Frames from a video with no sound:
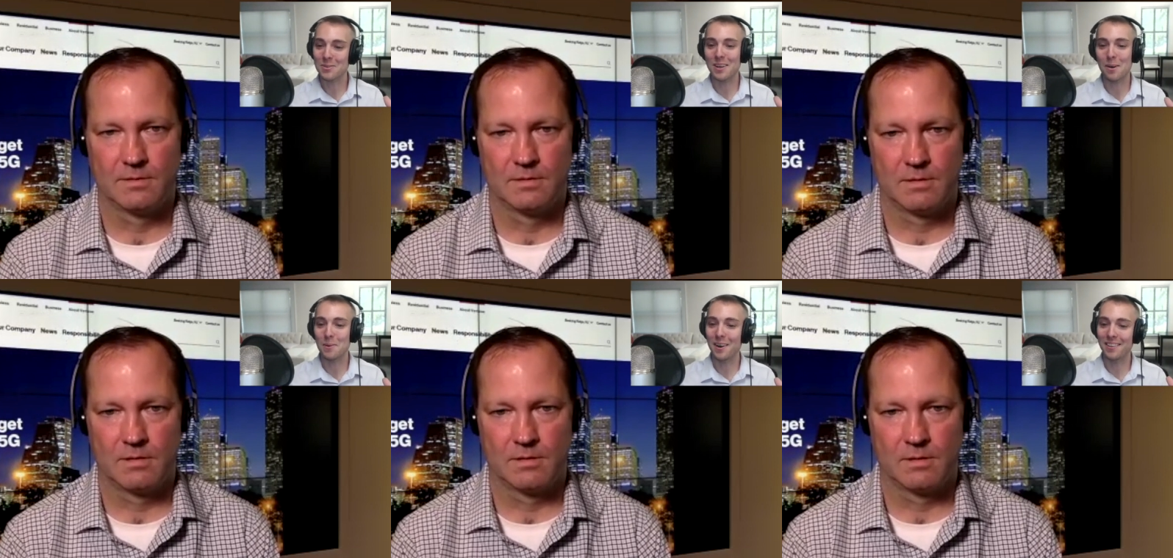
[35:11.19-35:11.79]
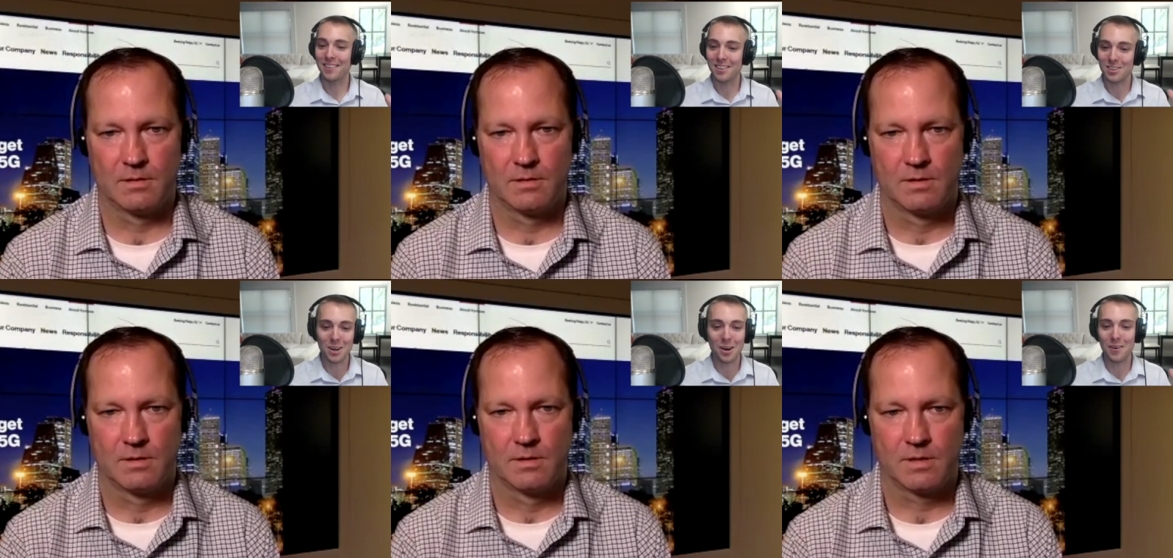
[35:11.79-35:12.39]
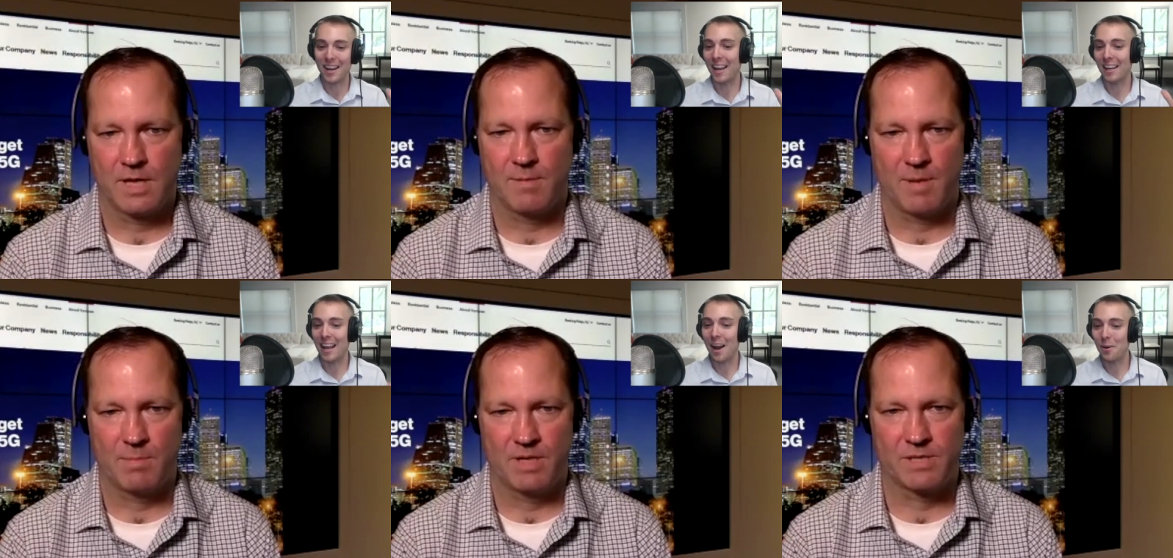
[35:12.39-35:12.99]
Speaker 1: much for coming on the show and yeah,
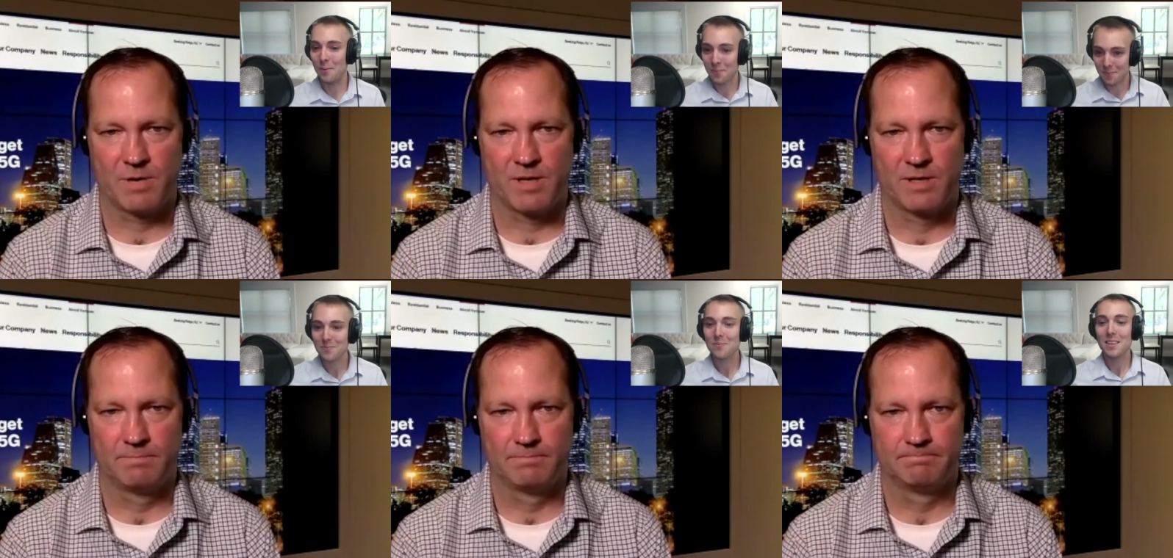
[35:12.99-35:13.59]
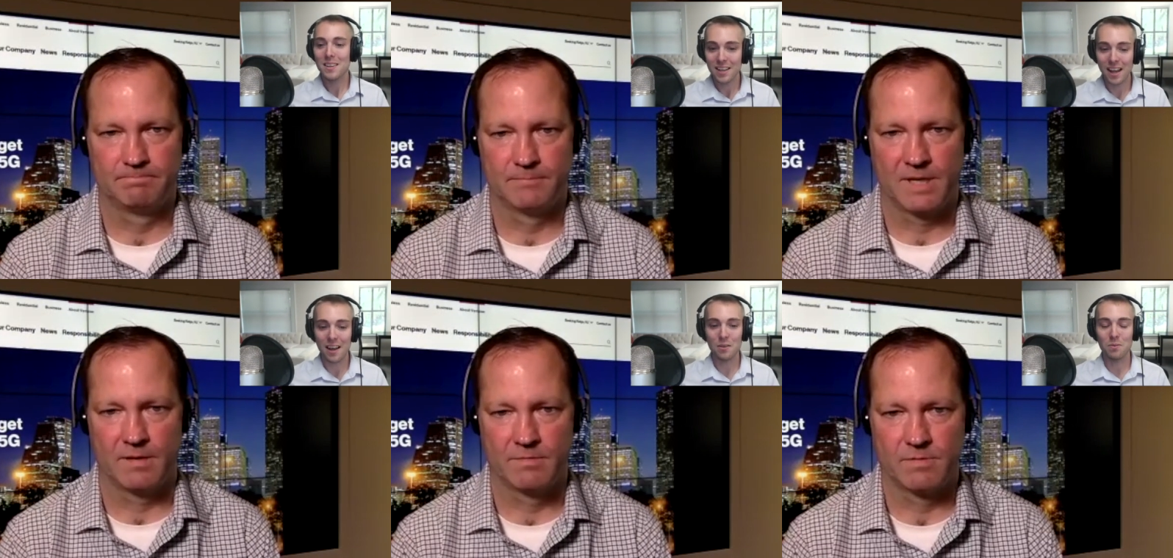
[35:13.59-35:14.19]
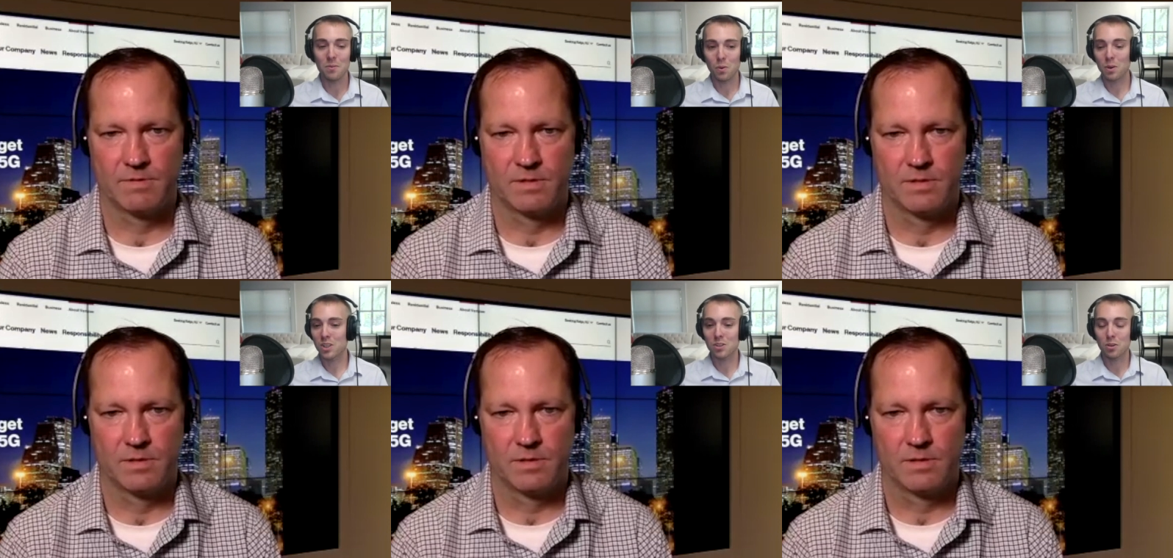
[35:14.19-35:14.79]
hanging
Speaker 2: out.
Speaker 1: Yeah. yeah. And
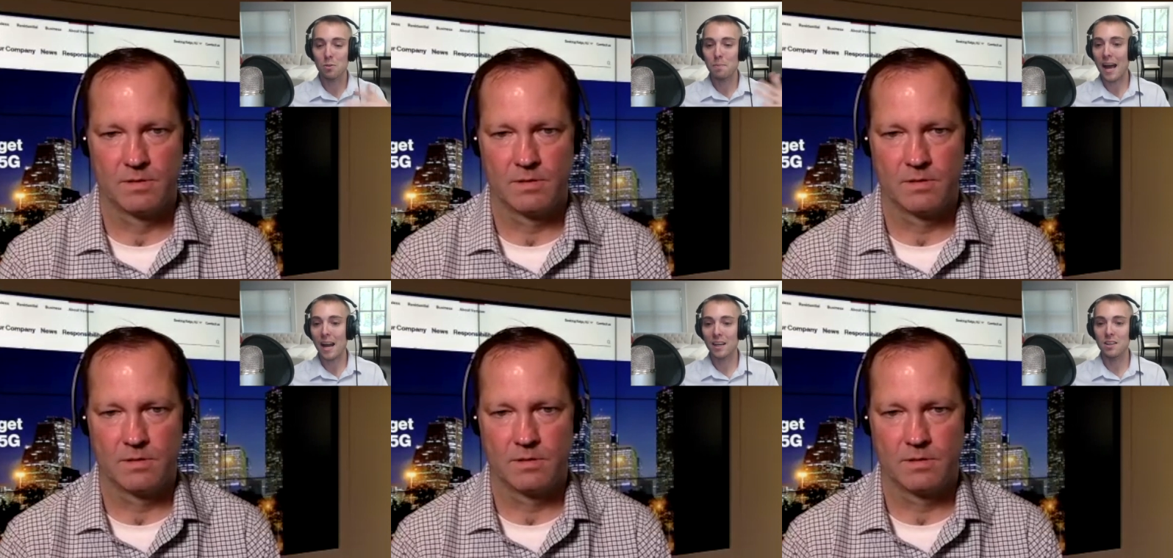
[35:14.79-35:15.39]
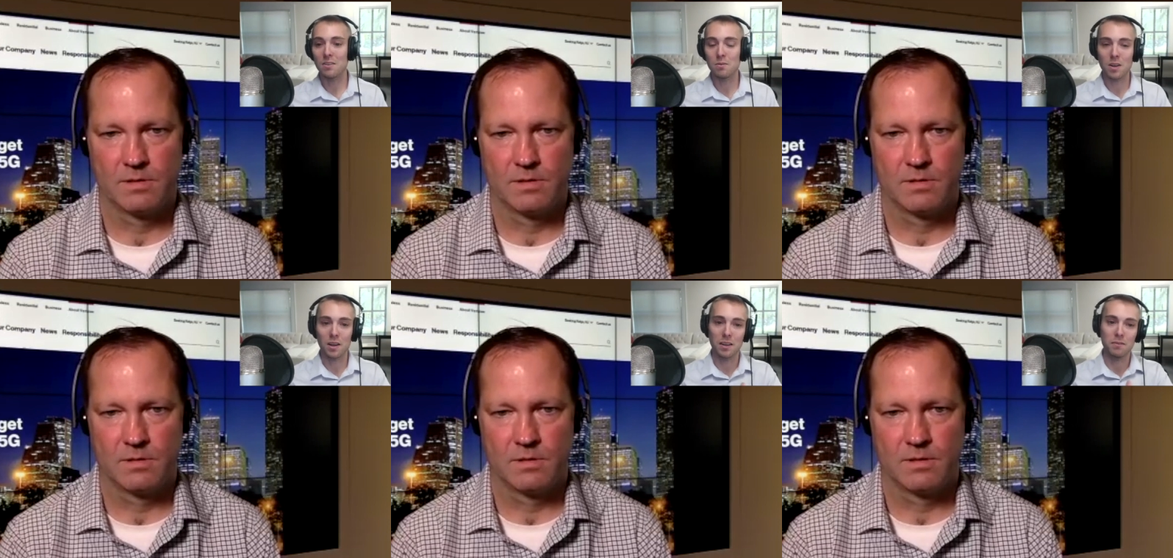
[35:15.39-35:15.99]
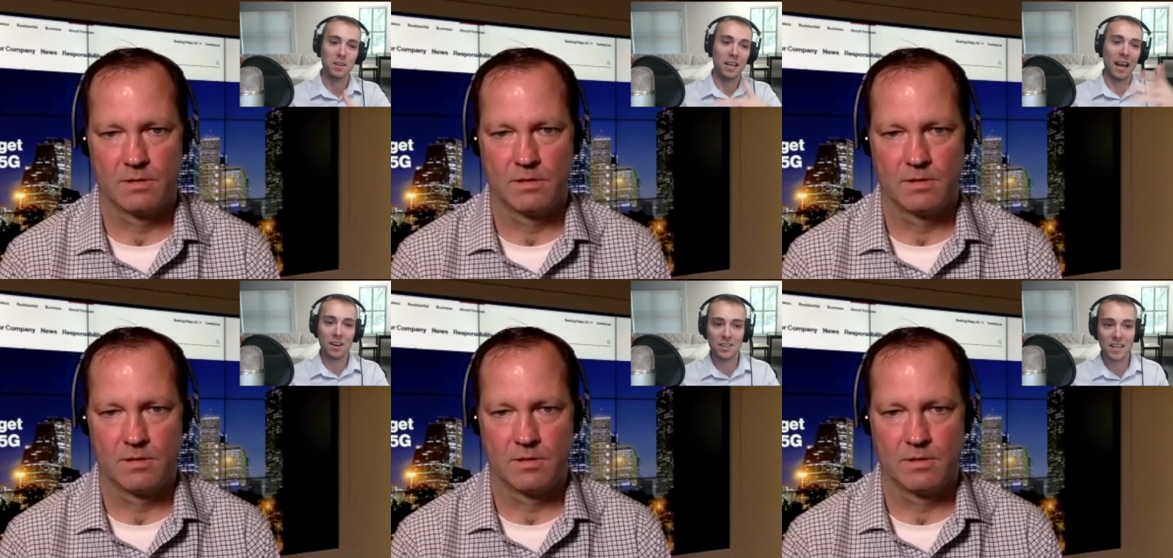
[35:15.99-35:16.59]
we'll just loop back and uh, give you
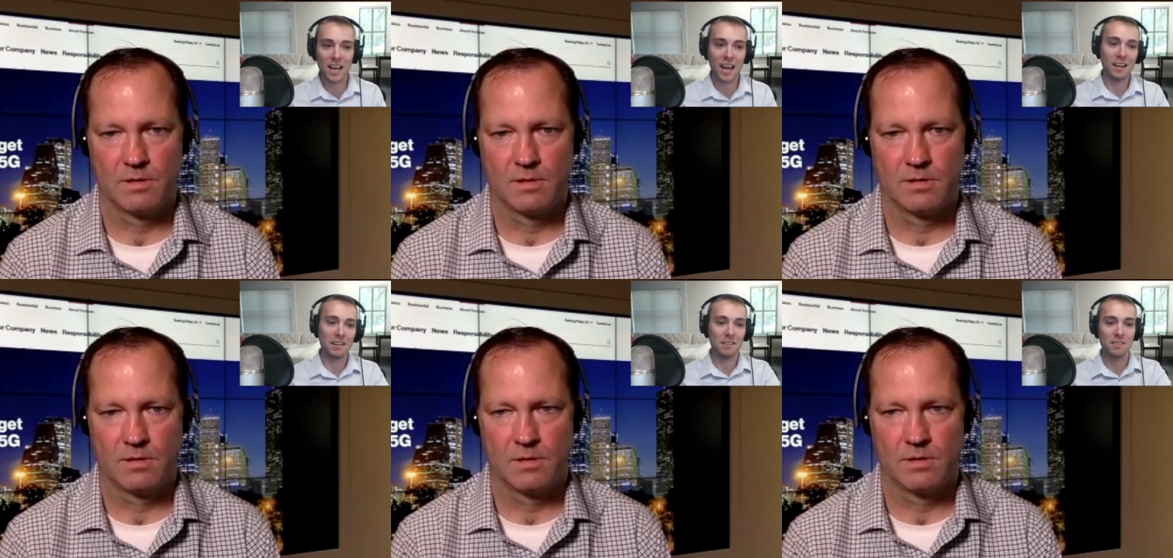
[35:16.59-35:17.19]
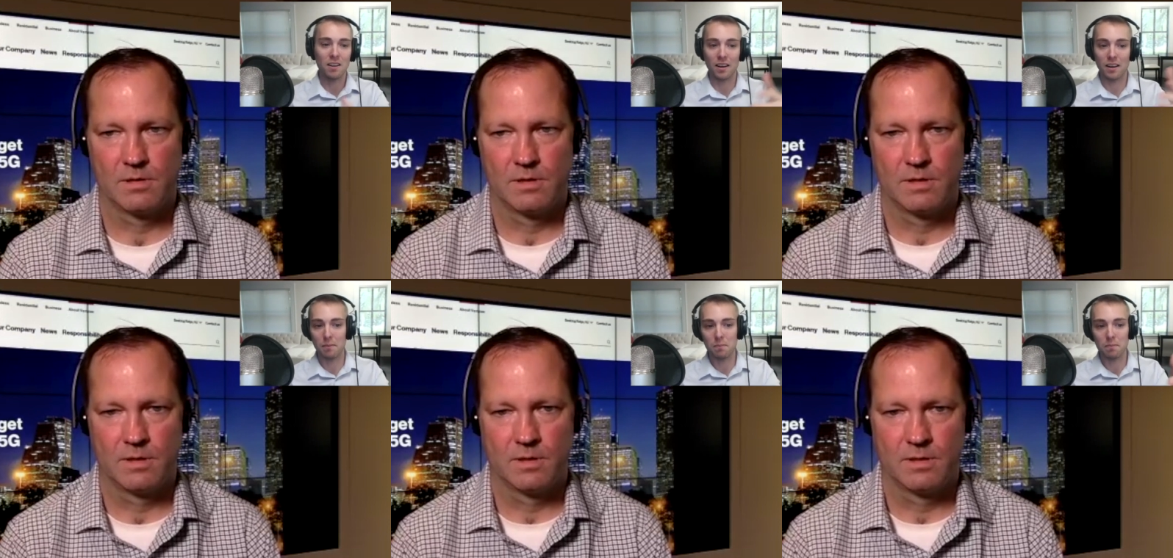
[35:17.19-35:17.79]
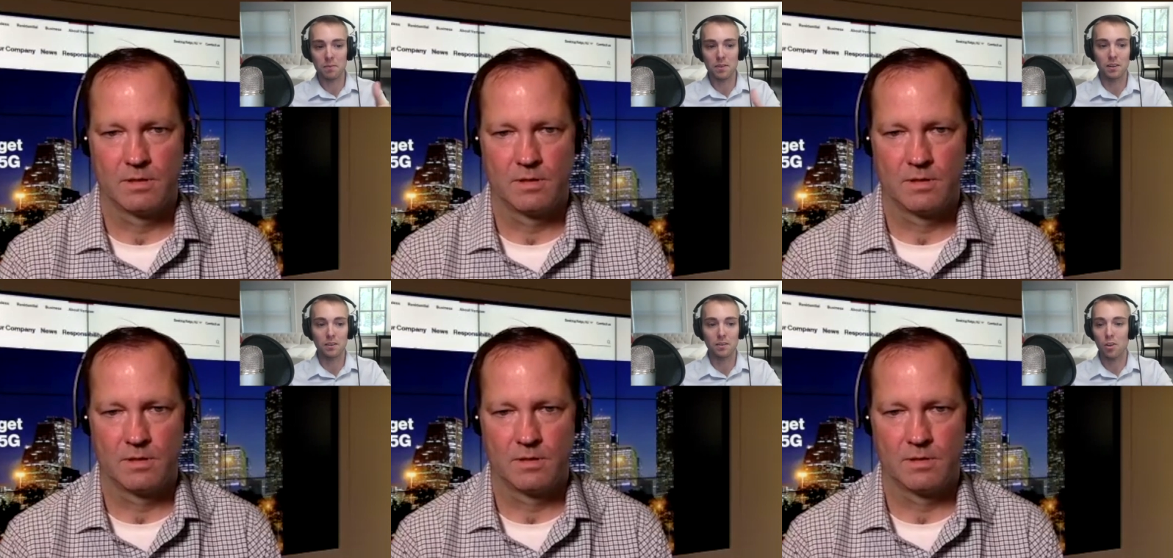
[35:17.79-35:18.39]
the air date and, uh,
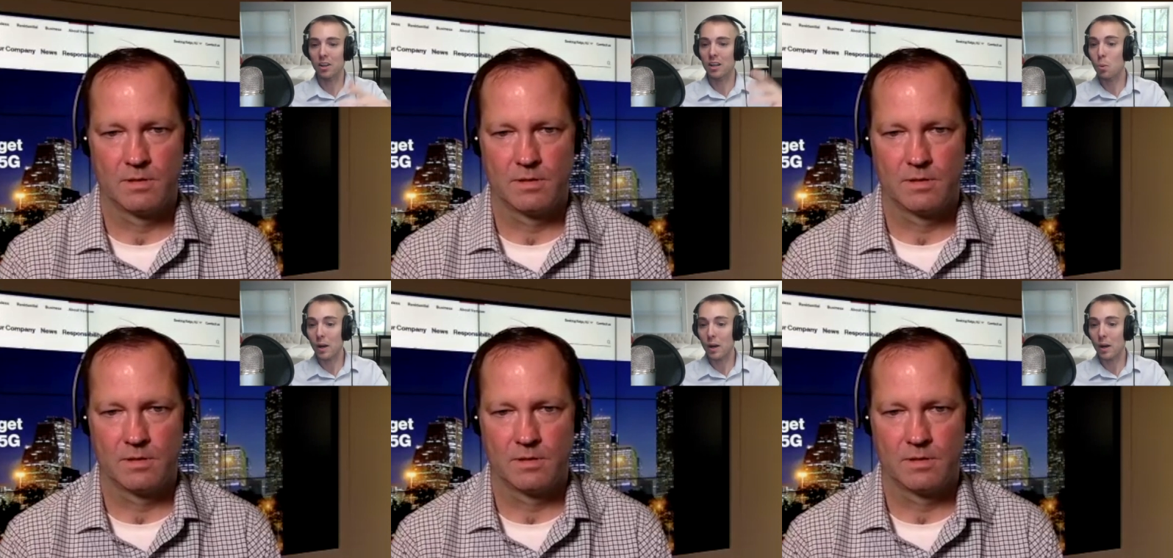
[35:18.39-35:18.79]
The, all the